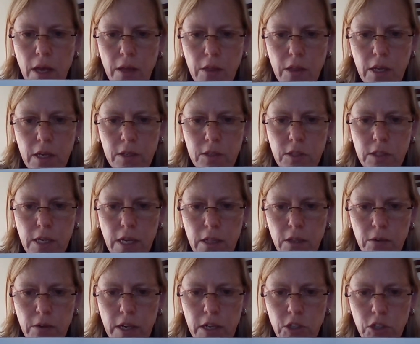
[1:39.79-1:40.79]
The
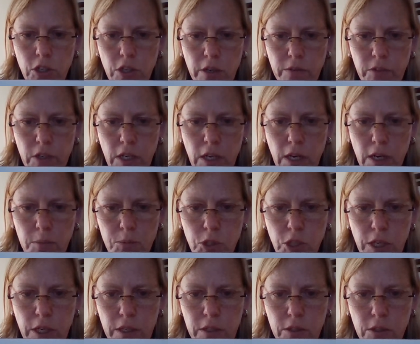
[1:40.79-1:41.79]
acceleration of an
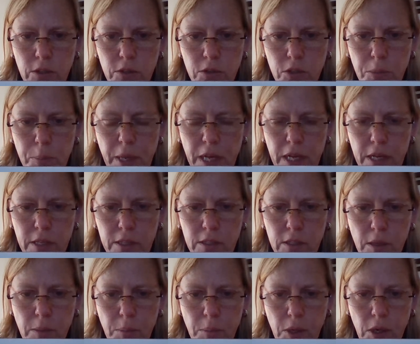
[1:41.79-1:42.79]
object
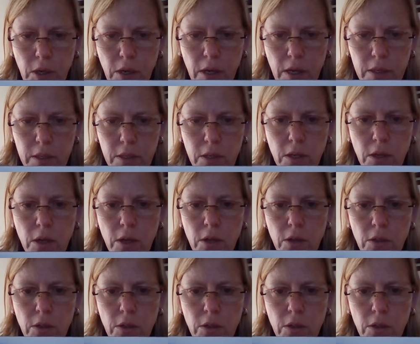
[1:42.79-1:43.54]
depends upon